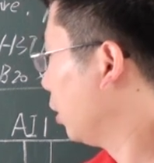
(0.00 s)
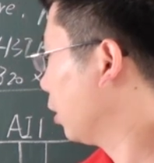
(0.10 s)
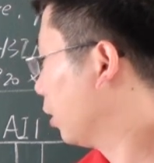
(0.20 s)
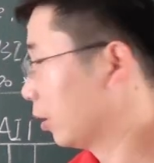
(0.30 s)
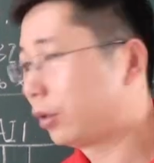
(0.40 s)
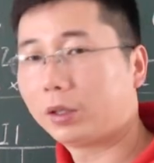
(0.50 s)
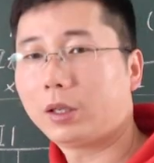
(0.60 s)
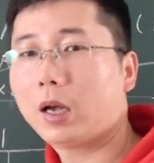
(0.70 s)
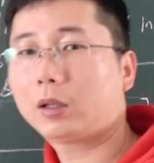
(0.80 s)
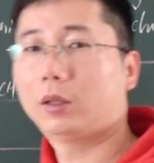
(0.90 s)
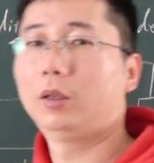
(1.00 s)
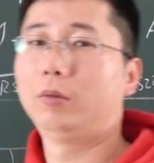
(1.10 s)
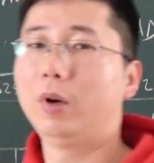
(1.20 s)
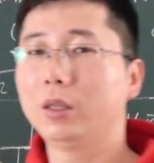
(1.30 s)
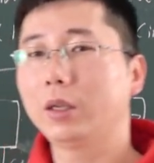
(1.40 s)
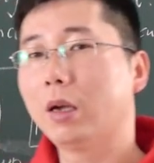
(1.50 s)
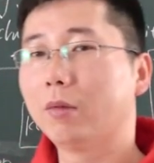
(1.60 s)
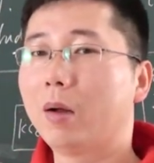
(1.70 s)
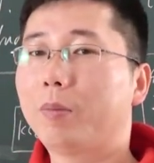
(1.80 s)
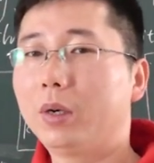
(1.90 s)
uh, detect whether have
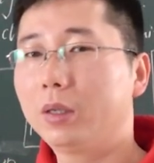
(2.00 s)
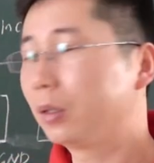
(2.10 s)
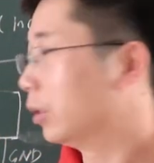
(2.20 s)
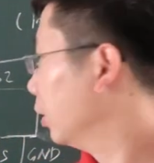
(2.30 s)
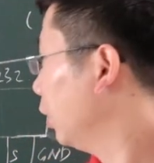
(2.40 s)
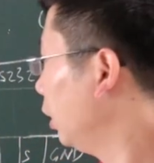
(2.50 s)
a person